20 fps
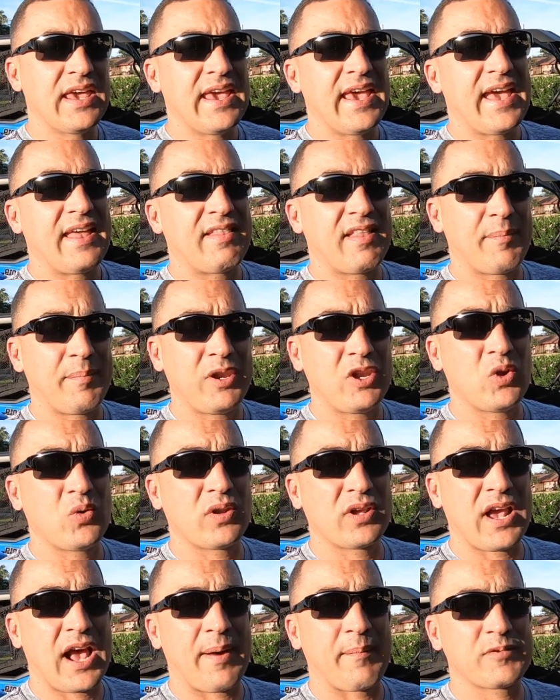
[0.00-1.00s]
And let me know in
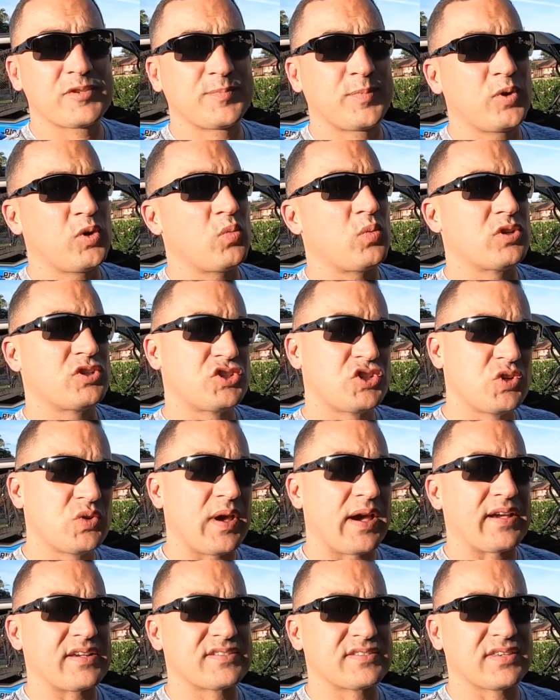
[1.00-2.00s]
the comments below what you
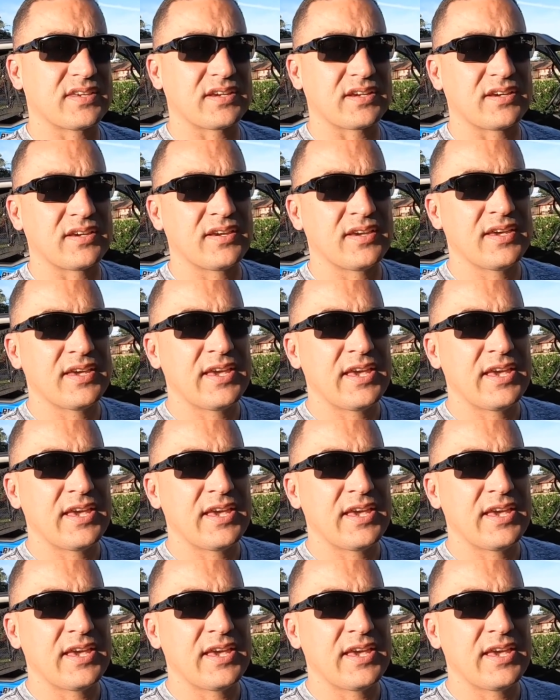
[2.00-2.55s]
guys think,